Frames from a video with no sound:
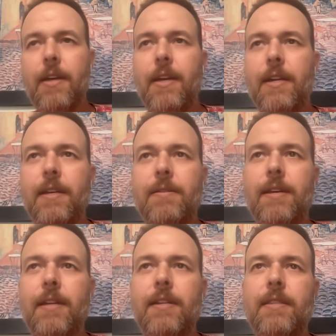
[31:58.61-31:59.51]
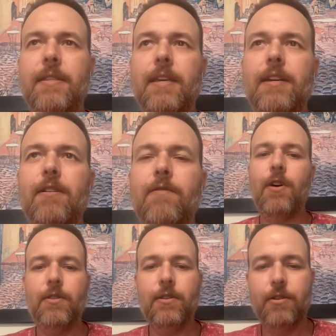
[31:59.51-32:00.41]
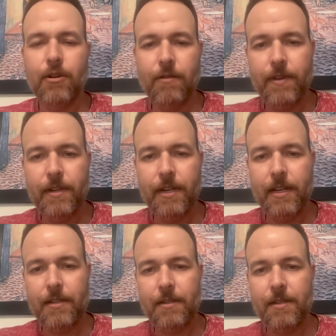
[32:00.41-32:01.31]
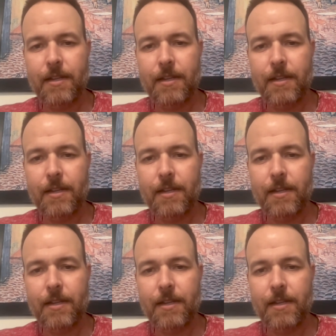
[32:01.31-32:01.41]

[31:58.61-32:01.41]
And he said, think of the nerve endings